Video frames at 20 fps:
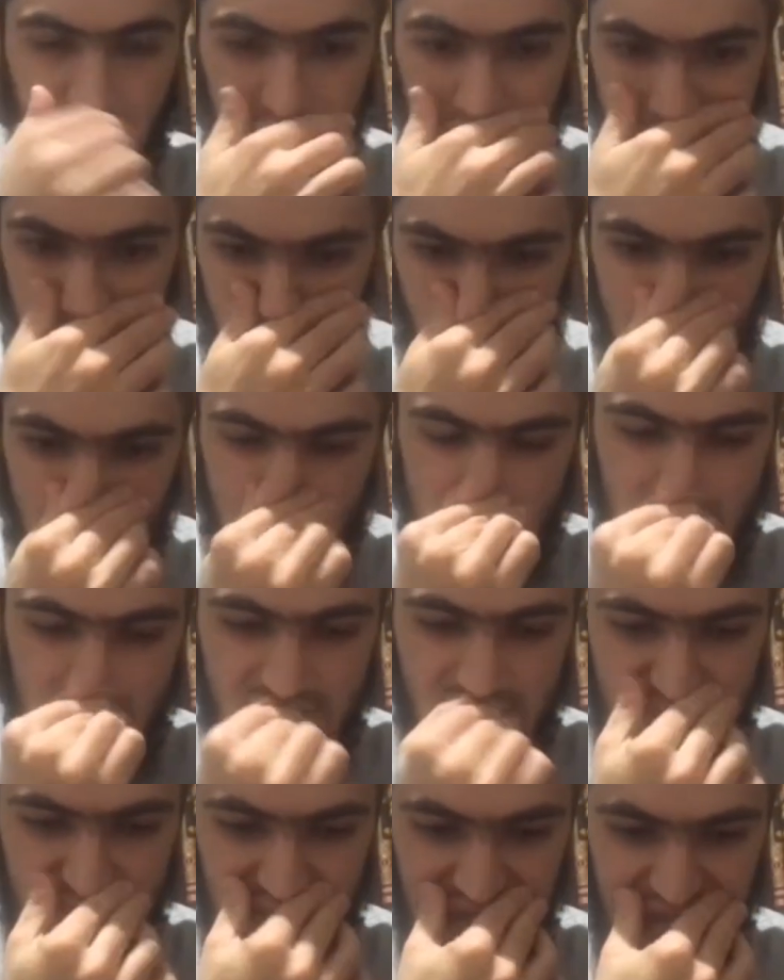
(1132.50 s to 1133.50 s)
the
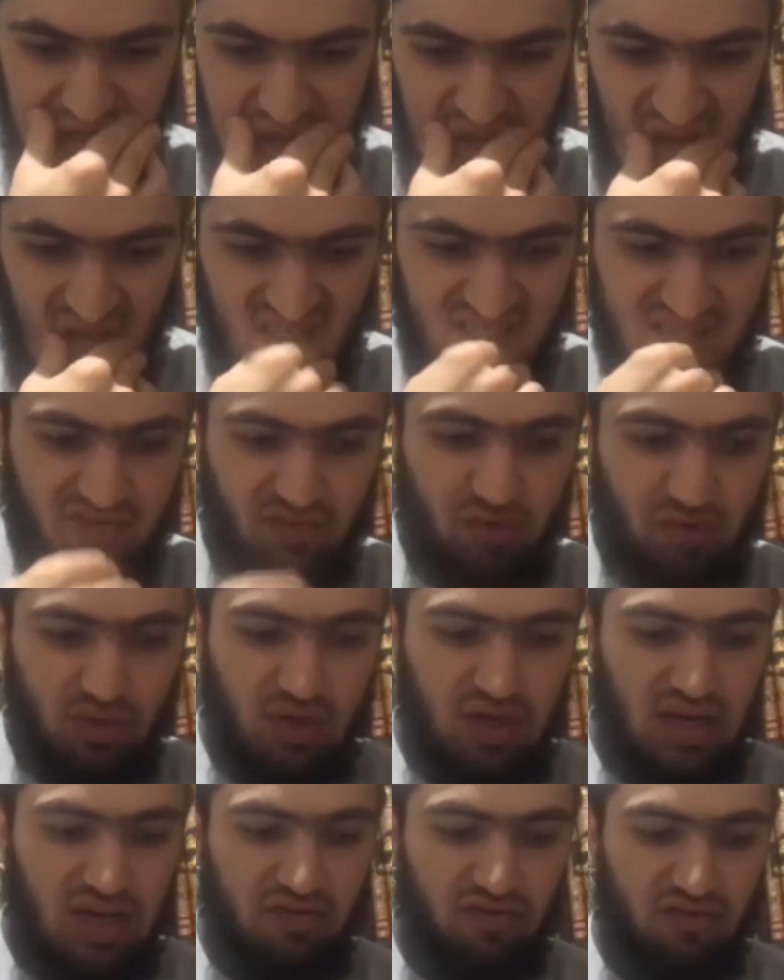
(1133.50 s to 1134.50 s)
brothers asked
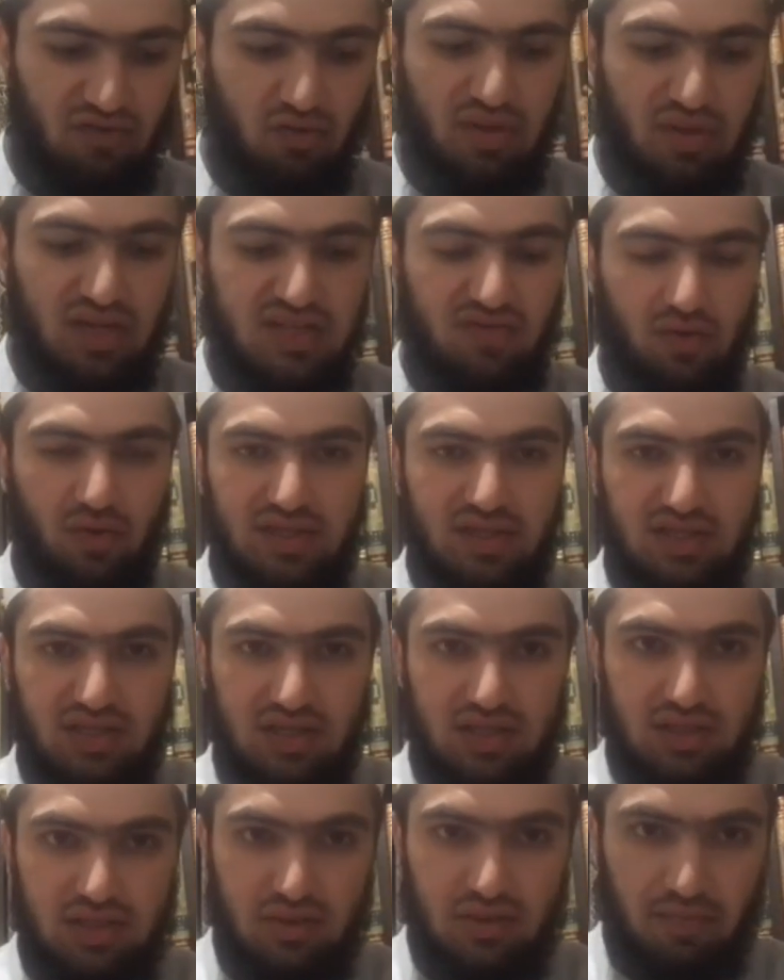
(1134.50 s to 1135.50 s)
difficultly a few minutes of
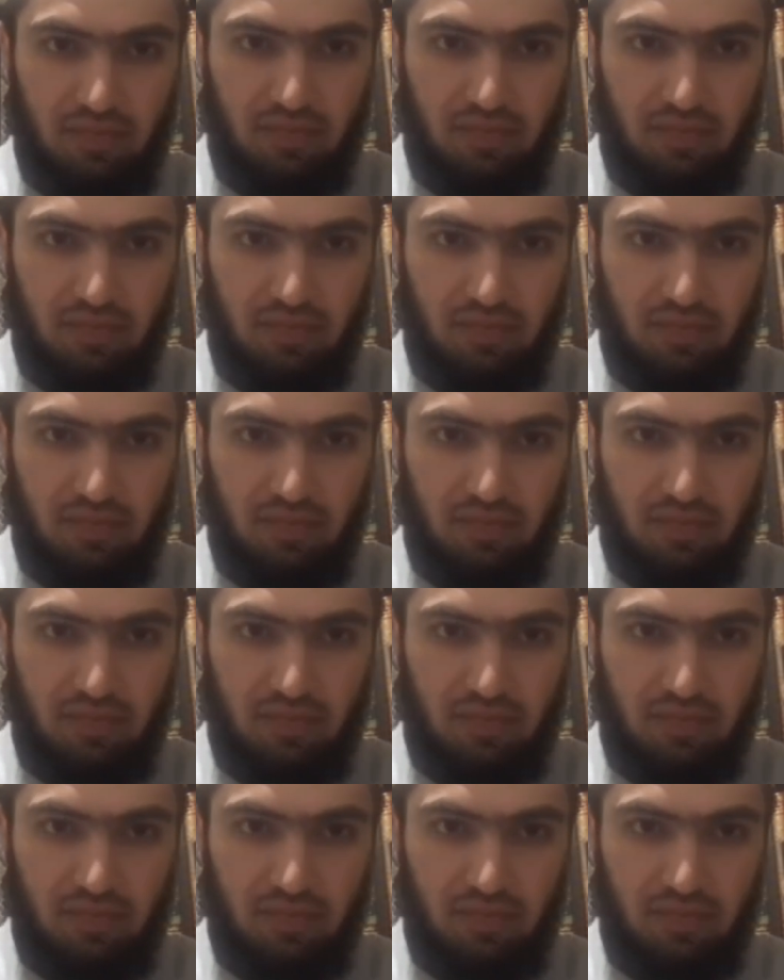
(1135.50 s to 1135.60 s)
questions.